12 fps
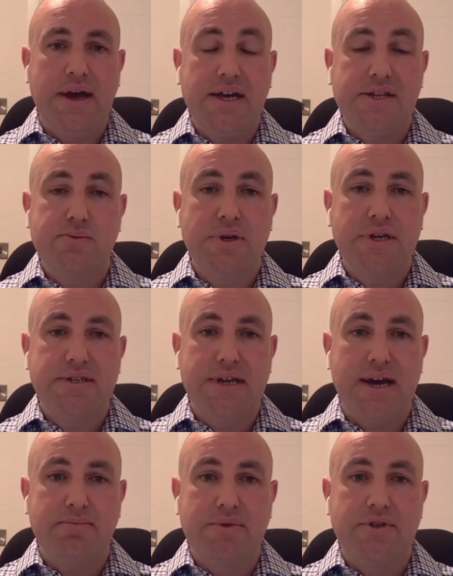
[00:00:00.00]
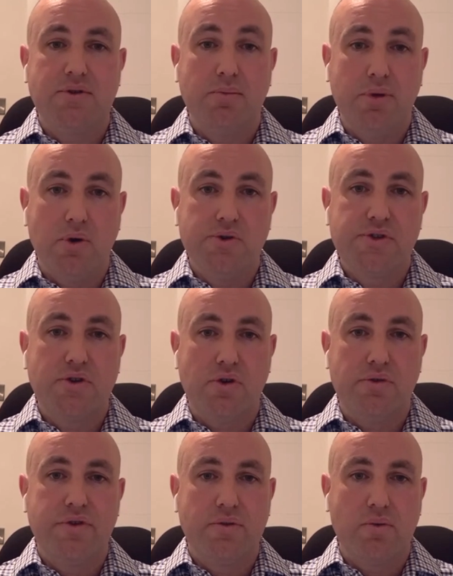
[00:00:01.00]
As we adapt to a
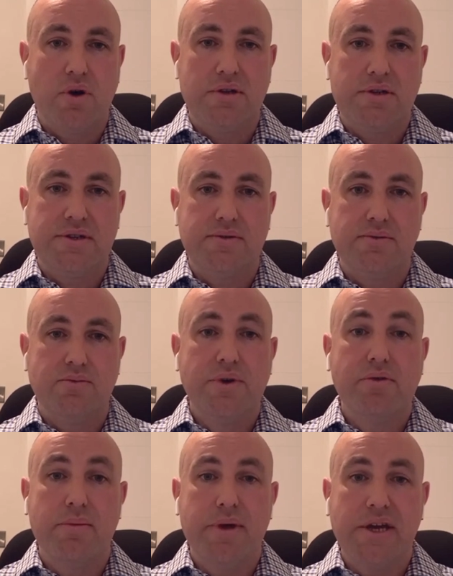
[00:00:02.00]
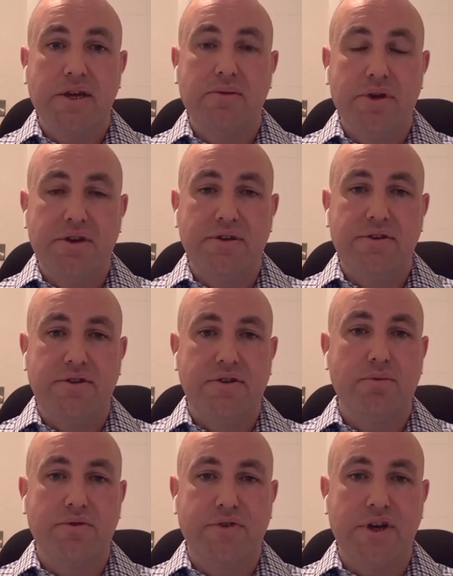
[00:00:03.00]
post-COVID world, we remain committed
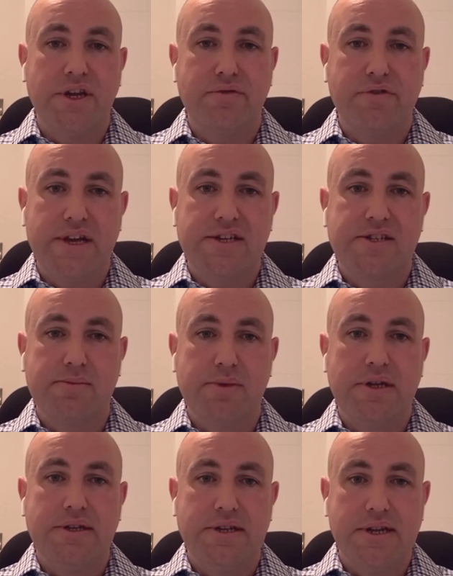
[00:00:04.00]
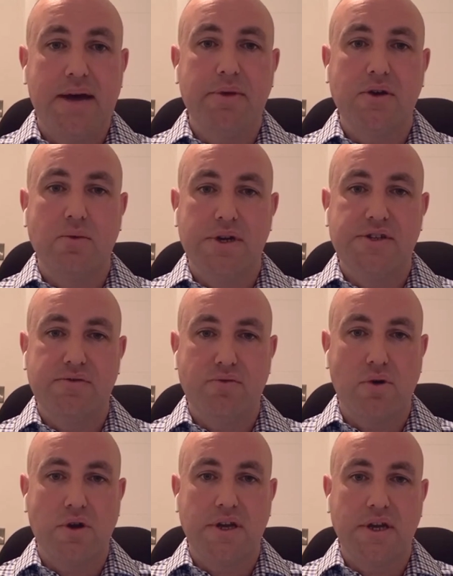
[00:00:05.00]
to providing flexible and dynamic ways of
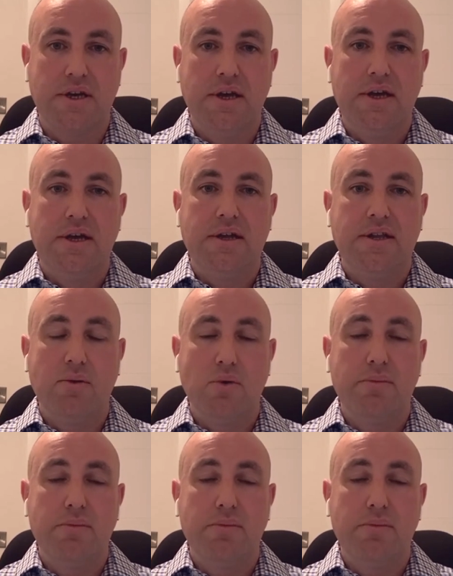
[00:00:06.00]
working that